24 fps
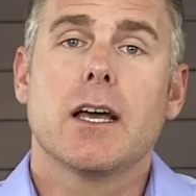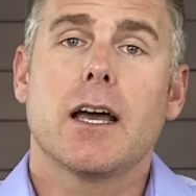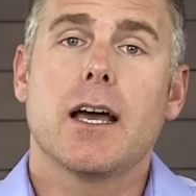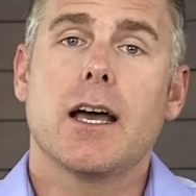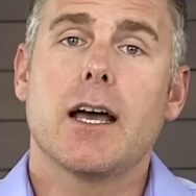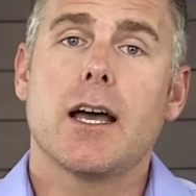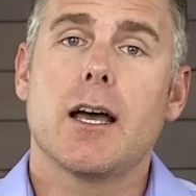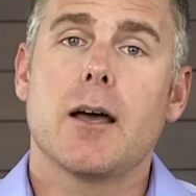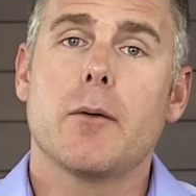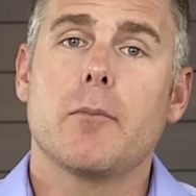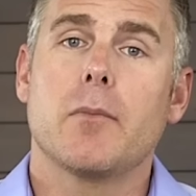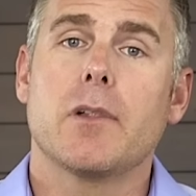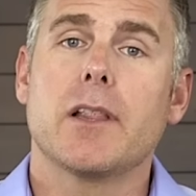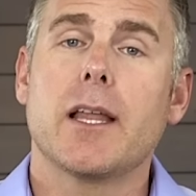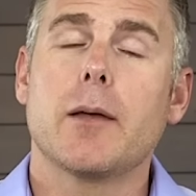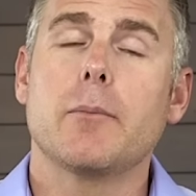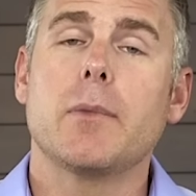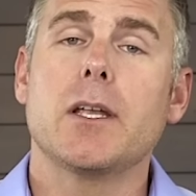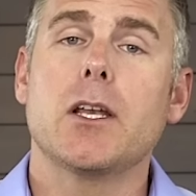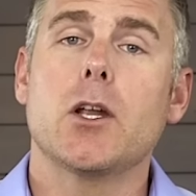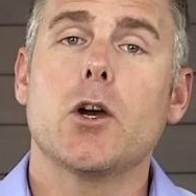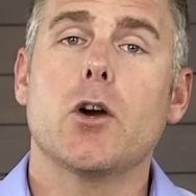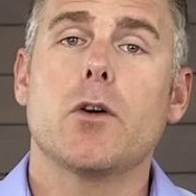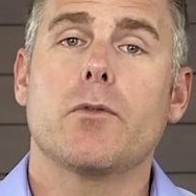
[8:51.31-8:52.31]
Let
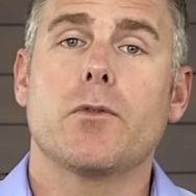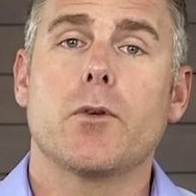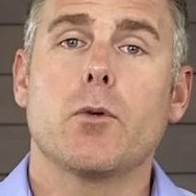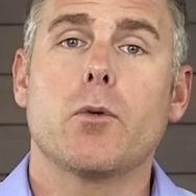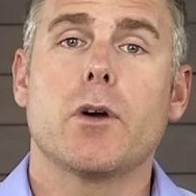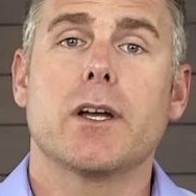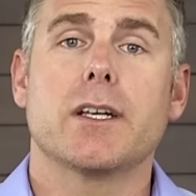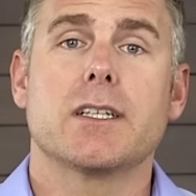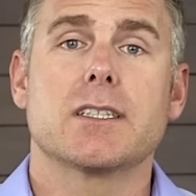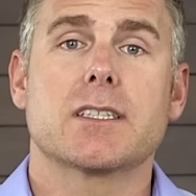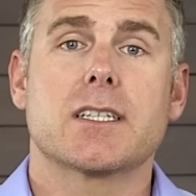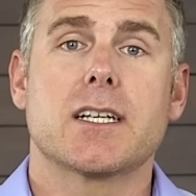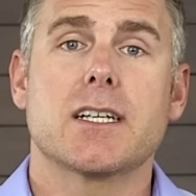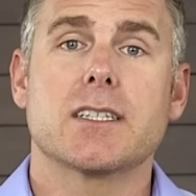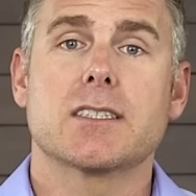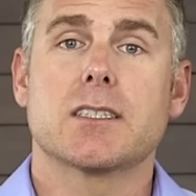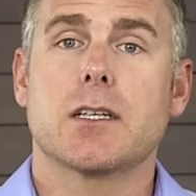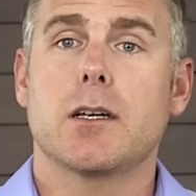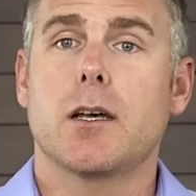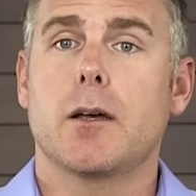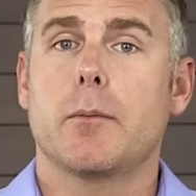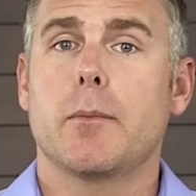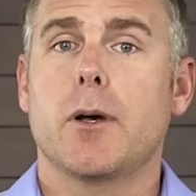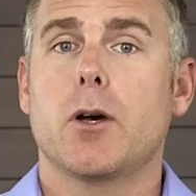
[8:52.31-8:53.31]
me know if you want to discuss
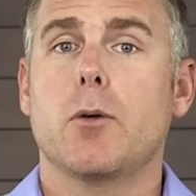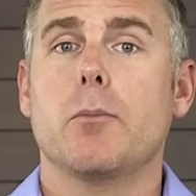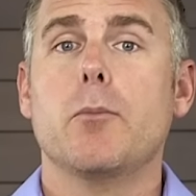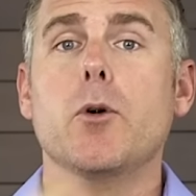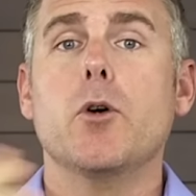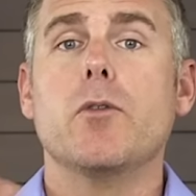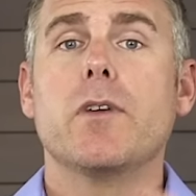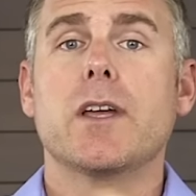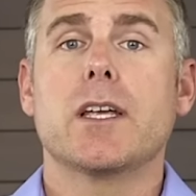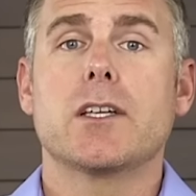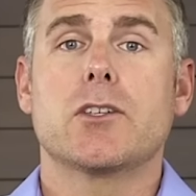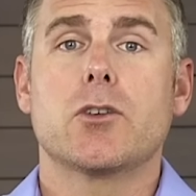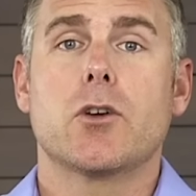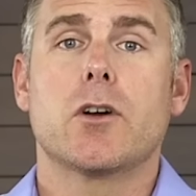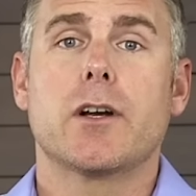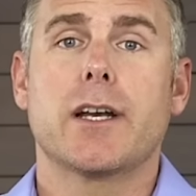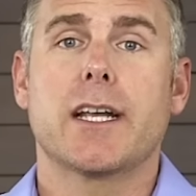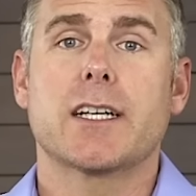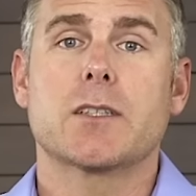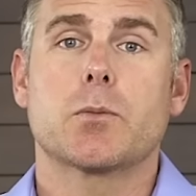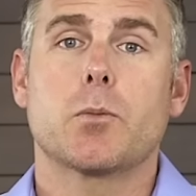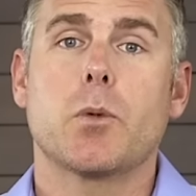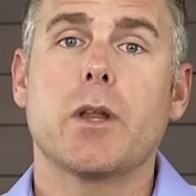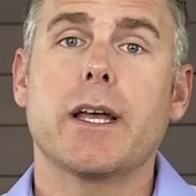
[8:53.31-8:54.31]
about moving to our
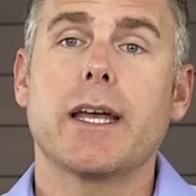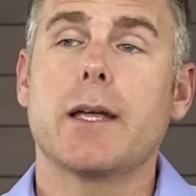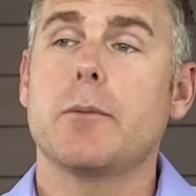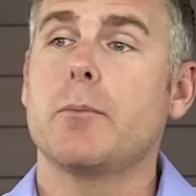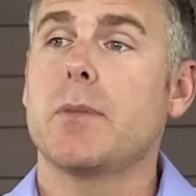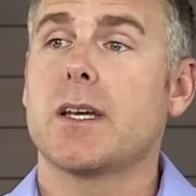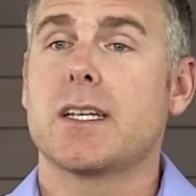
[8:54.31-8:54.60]
next plan,